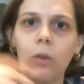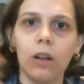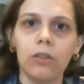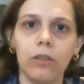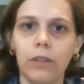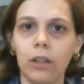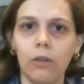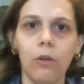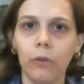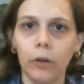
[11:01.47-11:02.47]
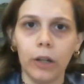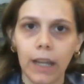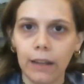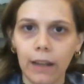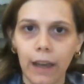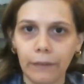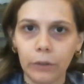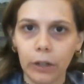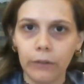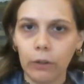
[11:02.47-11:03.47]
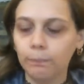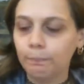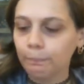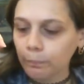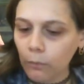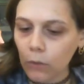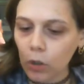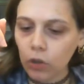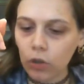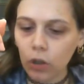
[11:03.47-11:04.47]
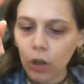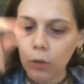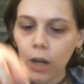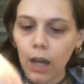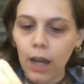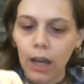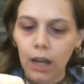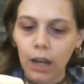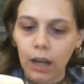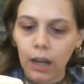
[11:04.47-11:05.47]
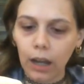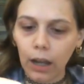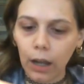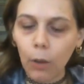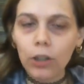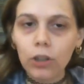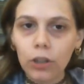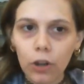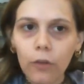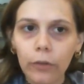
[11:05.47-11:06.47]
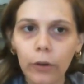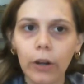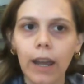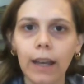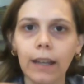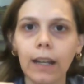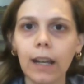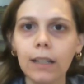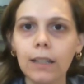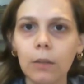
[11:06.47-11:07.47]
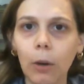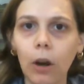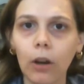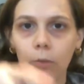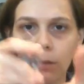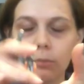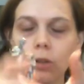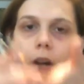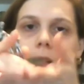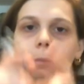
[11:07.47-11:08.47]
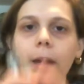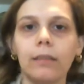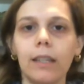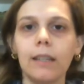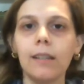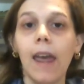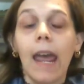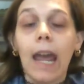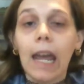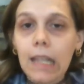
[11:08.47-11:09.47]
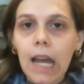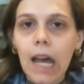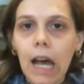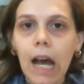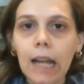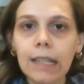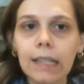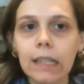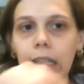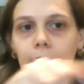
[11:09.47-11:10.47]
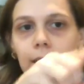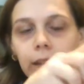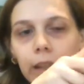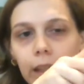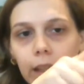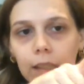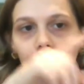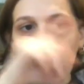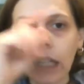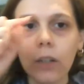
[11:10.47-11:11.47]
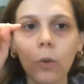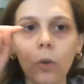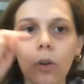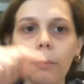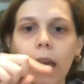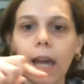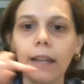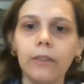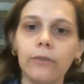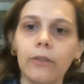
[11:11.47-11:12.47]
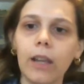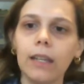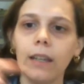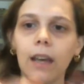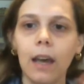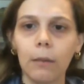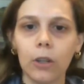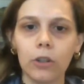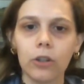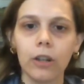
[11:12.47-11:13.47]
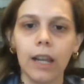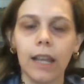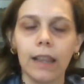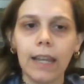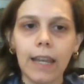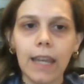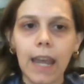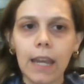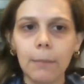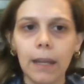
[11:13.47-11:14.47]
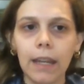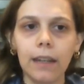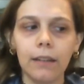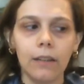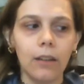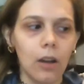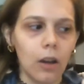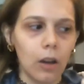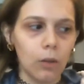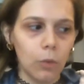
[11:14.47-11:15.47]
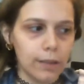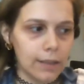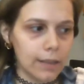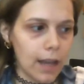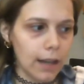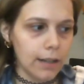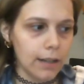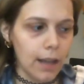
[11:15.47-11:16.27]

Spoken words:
watch the video over again after I film. So I watched it over and I got to the part where I'm talking about this. And yeah, I see this little tiny orb kind of like, I'm not sure, like it came in on one side